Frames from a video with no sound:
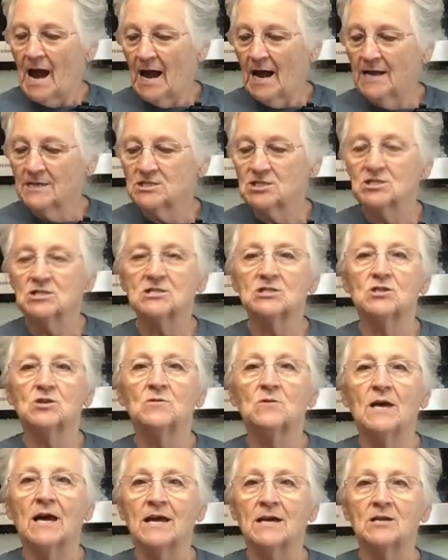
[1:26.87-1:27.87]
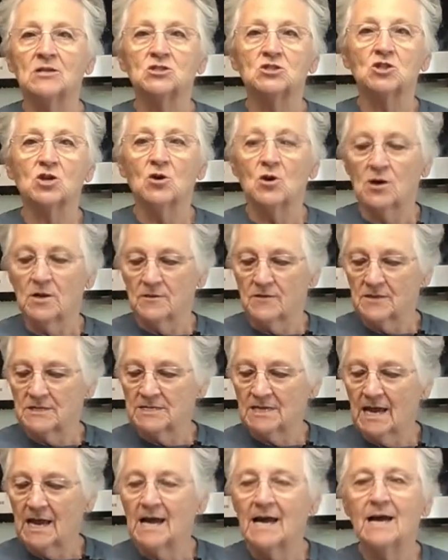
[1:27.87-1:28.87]
I just do like a jar at the
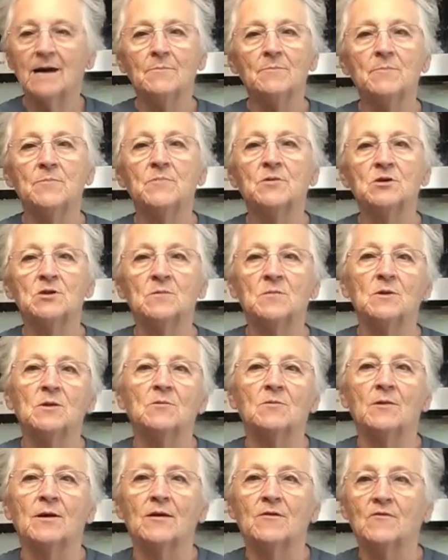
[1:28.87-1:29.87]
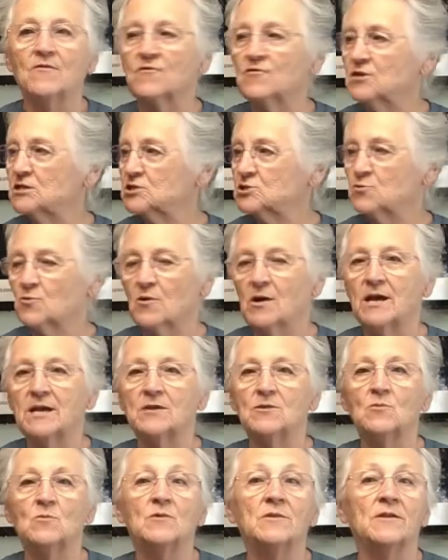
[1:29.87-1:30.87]
time, put them in my
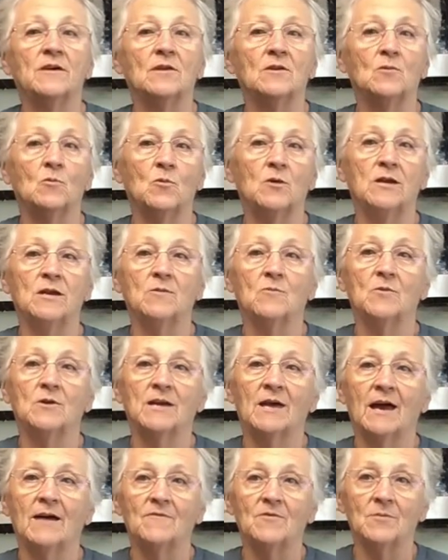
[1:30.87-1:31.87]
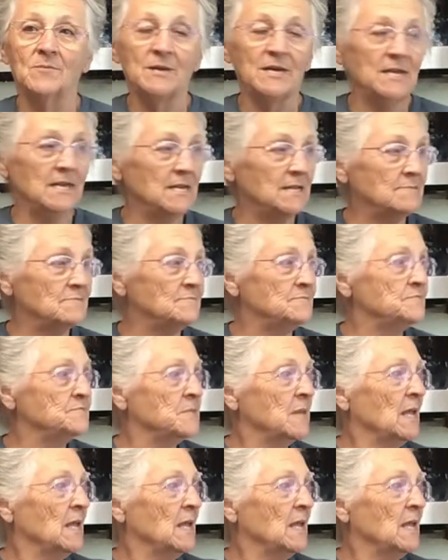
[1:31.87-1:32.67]
refrigerator. Within a week, we have them eaten.